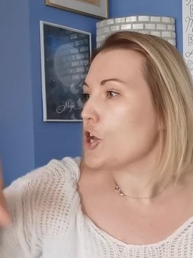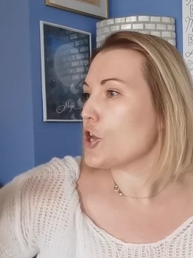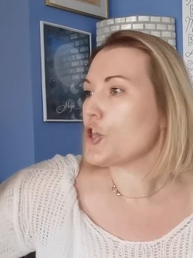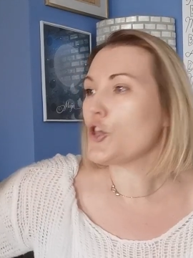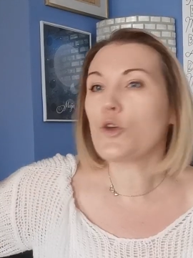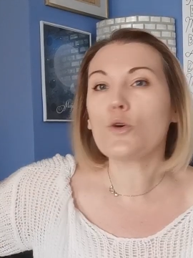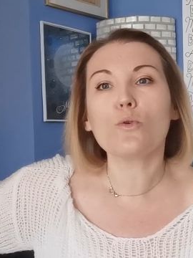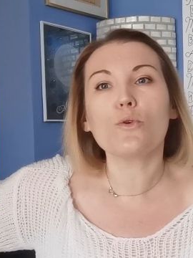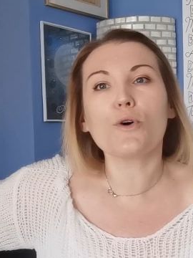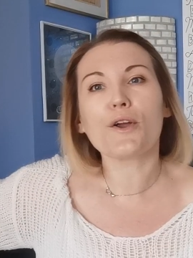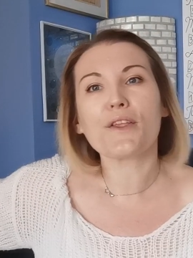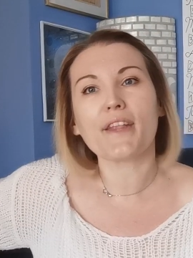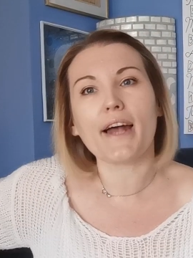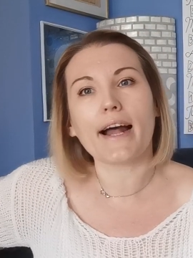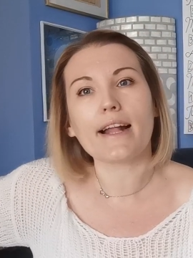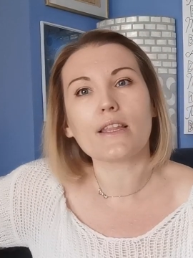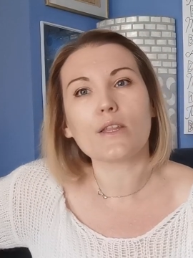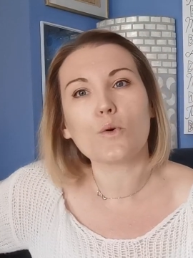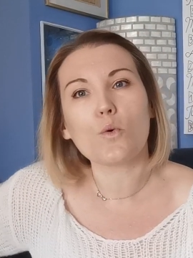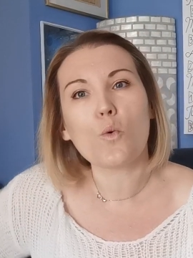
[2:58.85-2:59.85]
you are
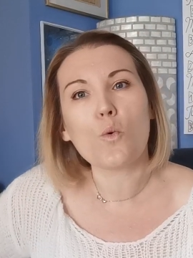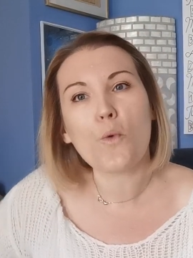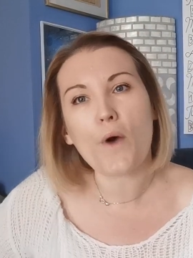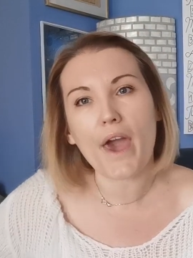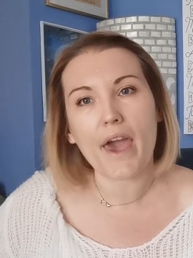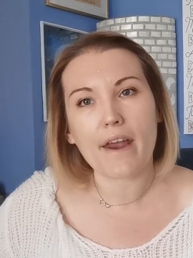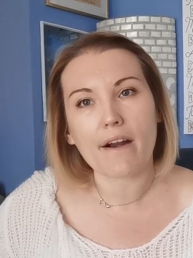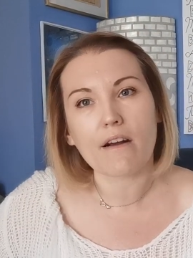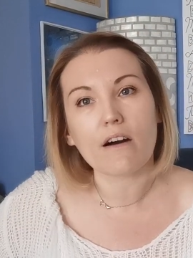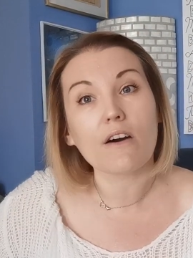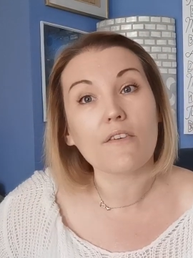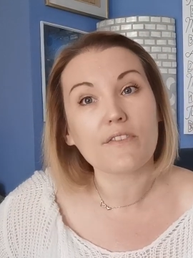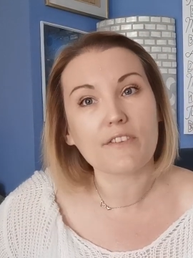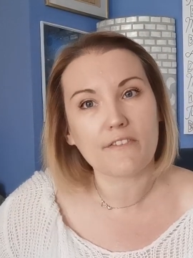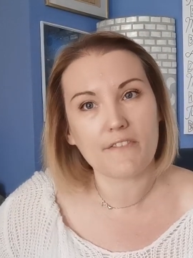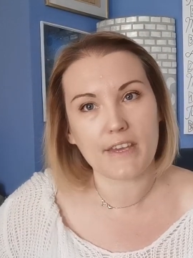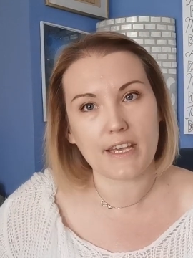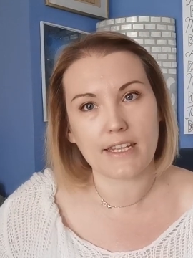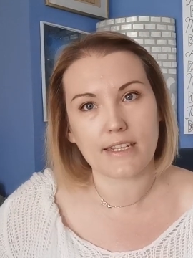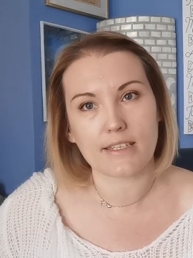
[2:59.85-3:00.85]
not aware of the
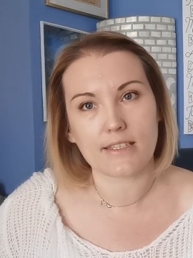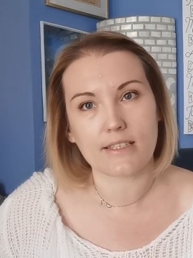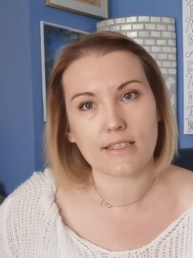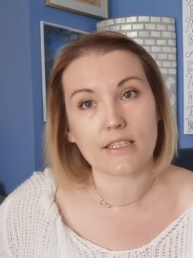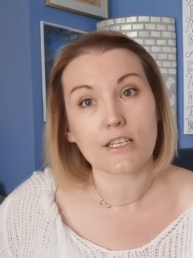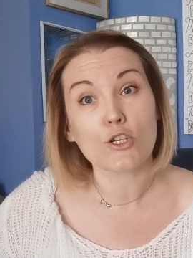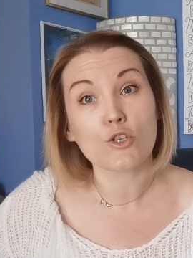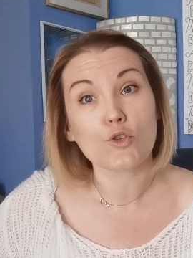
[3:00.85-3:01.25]
Venus.